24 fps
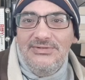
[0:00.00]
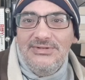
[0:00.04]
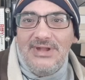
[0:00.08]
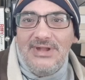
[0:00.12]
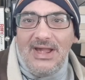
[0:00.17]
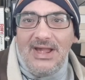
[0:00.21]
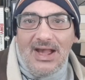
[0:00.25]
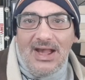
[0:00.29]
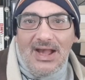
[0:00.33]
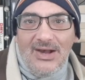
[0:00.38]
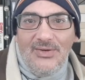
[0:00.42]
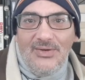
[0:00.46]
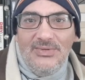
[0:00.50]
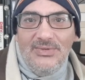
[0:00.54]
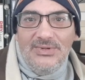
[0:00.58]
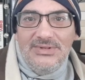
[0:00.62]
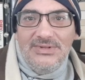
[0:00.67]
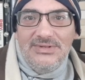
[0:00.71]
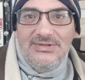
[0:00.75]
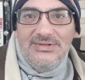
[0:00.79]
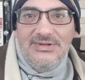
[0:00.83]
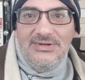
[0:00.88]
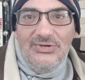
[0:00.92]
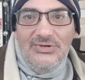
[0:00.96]
how
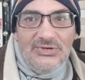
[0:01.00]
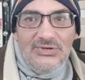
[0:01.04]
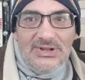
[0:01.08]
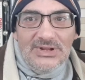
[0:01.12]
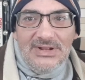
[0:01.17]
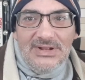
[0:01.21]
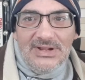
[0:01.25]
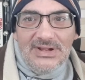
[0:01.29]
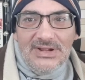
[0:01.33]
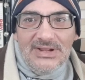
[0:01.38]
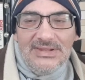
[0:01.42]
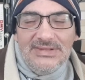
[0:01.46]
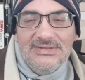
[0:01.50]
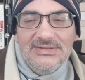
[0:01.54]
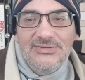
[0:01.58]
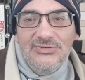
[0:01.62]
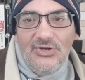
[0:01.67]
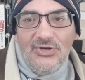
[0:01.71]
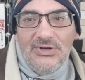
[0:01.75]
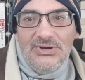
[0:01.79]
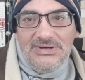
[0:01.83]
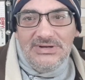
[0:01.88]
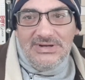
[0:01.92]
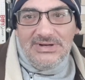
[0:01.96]
it's looking. It's
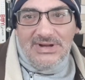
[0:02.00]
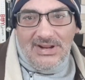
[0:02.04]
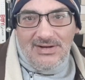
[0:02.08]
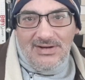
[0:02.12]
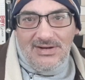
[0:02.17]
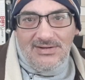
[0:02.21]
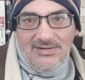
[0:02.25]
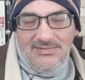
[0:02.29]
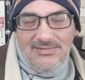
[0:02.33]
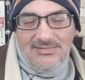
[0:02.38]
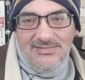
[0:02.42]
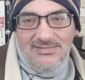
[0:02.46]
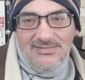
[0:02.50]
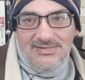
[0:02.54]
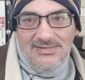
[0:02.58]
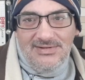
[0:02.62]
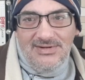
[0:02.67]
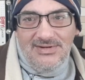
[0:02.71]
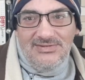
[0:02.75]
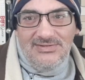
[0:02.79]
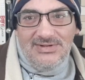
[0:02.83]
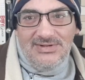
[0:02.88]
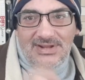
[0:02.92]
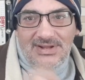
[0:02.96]
not done.
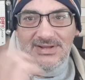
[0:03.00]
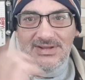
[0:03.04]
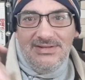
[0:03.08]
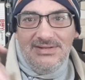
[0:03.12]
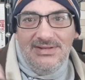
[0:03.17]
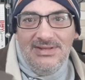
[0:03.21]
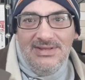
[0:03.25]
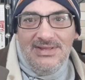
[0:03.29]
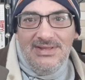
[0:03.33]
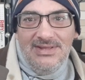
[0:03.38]
Okay.